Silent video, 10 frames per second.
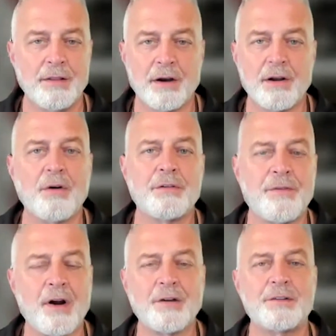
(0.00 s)
They're going so
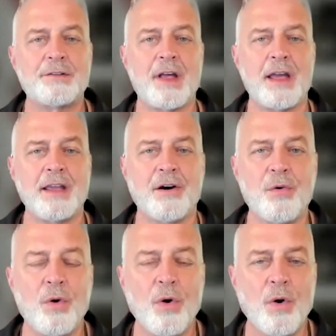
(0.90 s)
far as to say, you
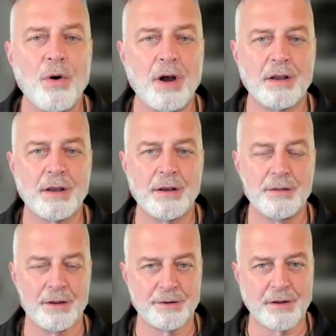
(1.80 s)
know, uh,
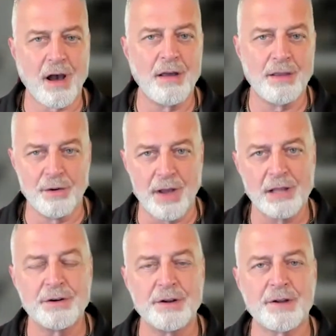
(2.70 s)
there's a, you know,
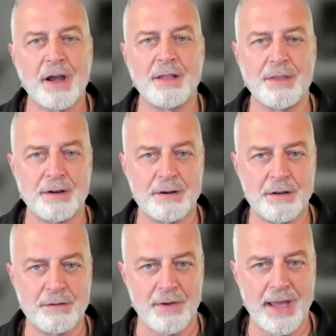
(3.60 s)
Heller decided that
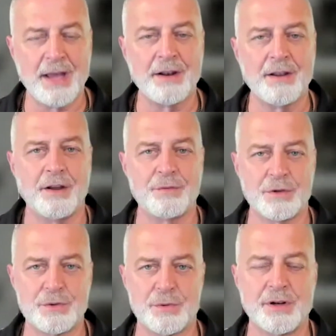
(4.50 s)
handguns,
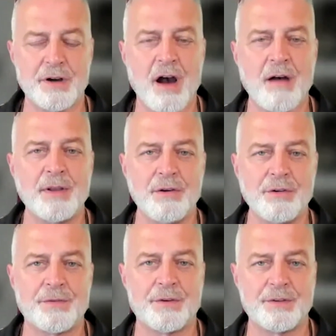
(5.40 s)
which were in common
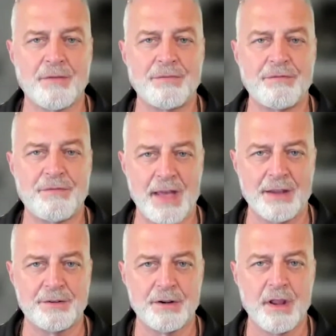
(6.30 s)
use for self
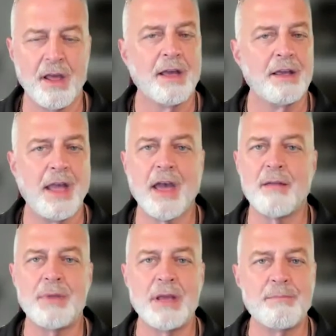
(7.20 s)
defense,
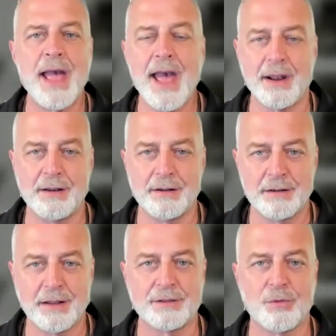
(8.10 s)
can't be banned,
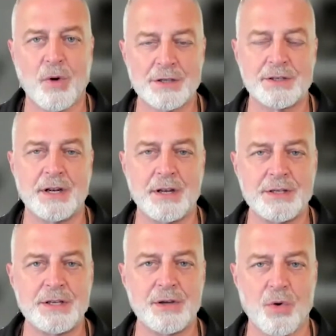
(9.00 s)
like the Washington,
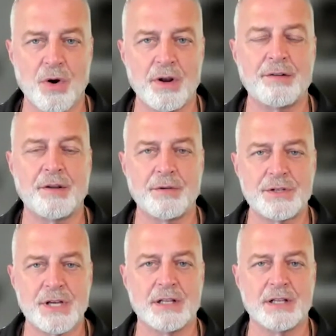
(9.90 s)
D.C. ordinance that was
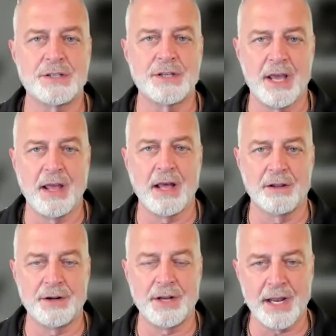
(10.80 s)
challenged and
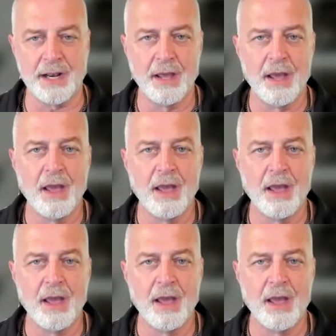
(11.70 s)
Heller did.